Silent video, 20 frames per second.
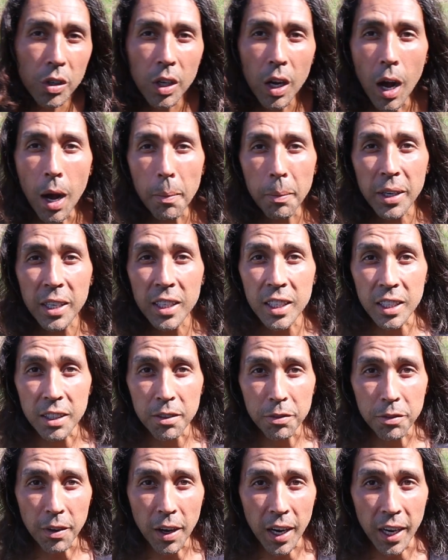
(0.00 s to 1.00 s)
commonly
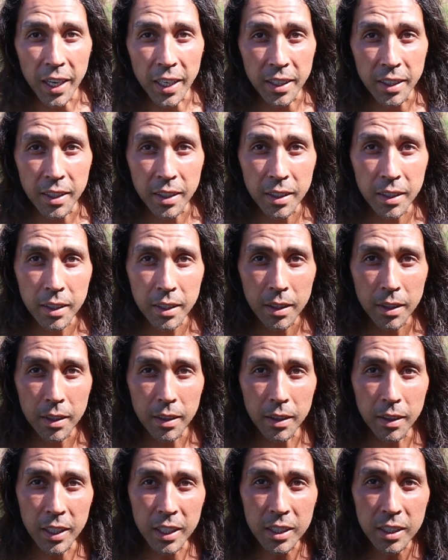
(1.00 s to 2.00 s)
find
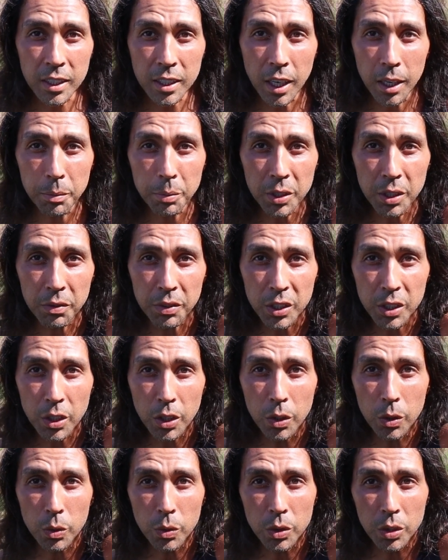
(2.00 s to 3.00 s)
these types of
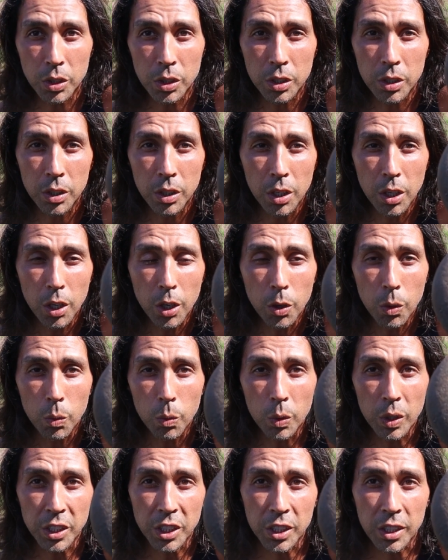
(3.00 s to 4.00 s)
stones,
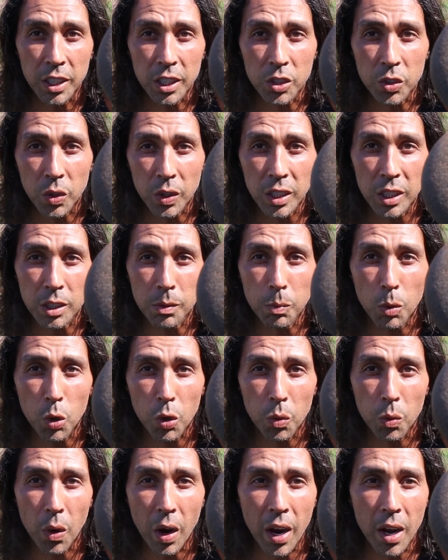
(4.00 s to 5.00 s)
which this one is
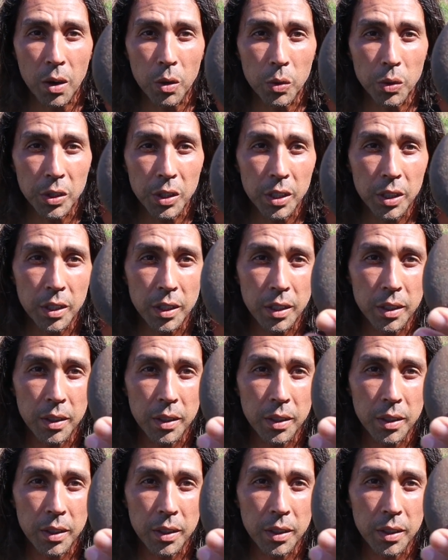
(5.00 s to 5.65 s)
more round,